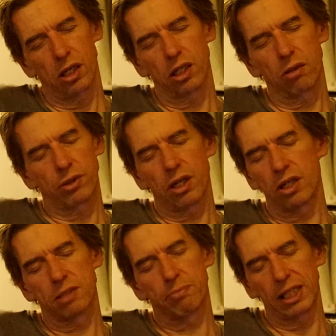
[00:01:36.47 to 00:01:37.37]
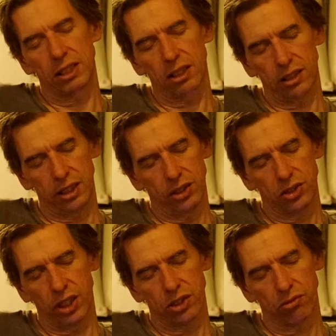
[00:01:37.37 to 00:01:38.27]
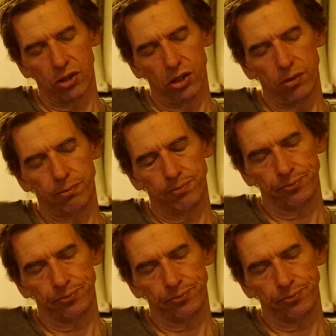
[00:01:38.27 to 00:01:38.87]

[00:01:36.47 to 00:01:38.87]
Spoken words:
you will notice basically Saint Jerome's